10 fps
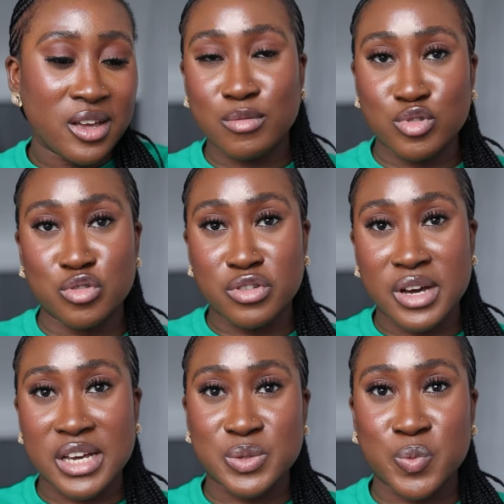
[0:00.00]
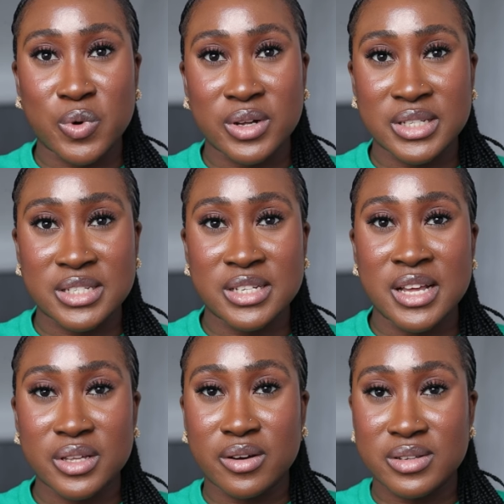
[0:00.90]
I will show you guys what
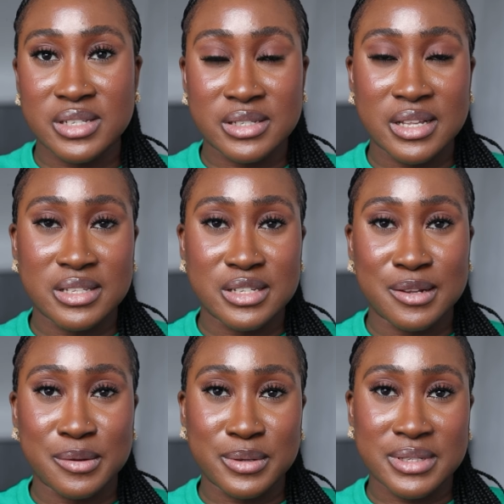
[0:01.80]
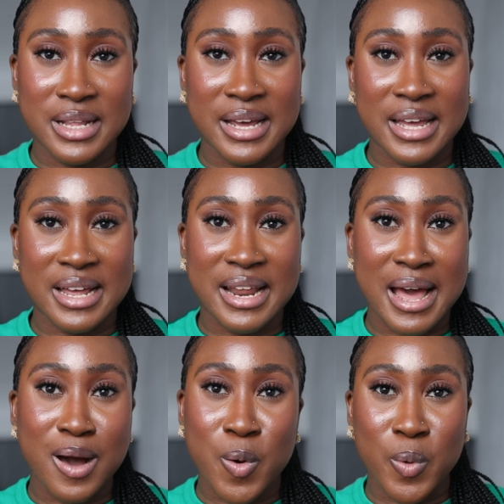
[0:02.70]
the consistency looks like and
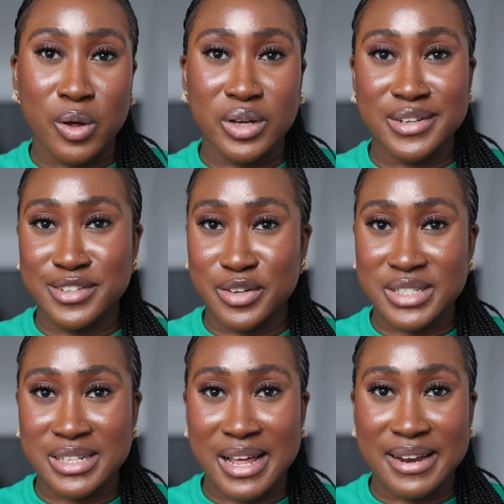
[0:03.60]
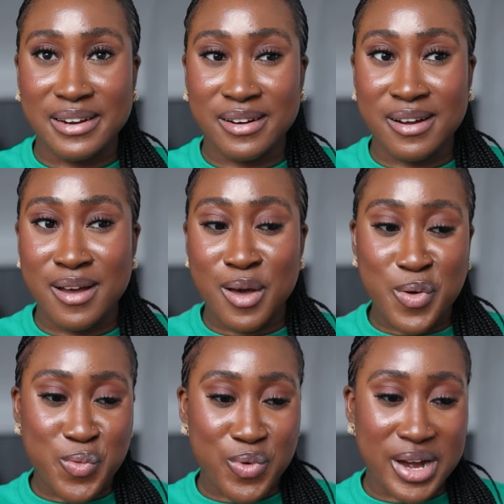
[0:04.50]
how well it does lather
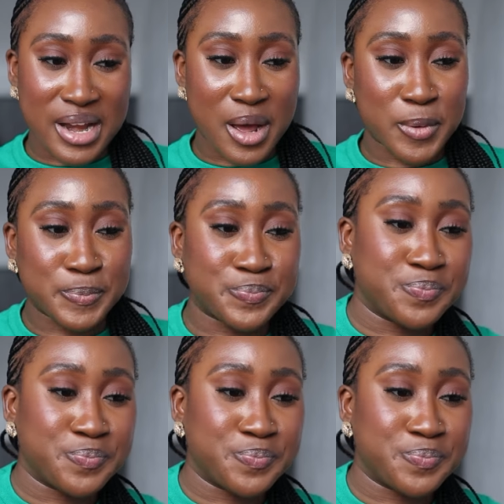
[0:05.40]
right now.